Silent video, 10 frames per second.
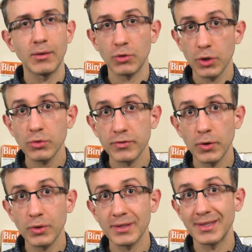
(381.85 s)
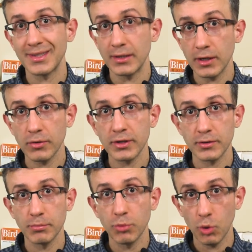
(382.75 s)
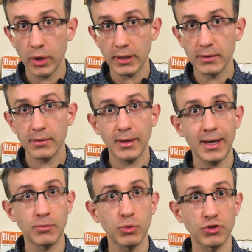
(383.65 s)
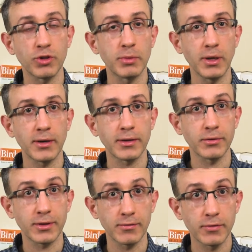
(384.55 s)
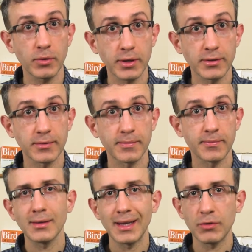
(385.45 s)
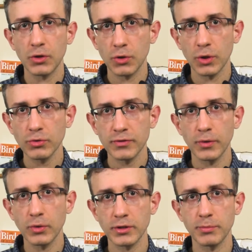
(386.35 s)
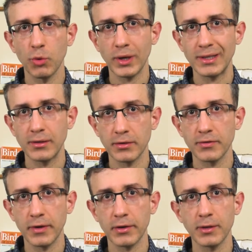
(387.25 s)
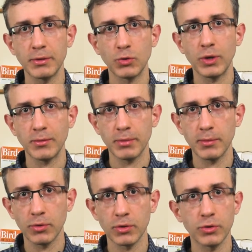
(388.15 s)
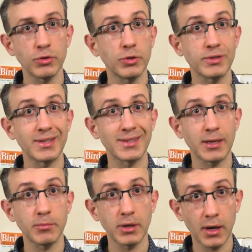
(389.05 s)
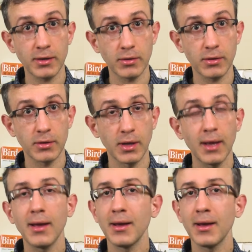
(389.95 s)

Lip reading: Now, close focus is the nearest point at which the binocular can focus. Now, the close focus point does vary between people who use the same binocular,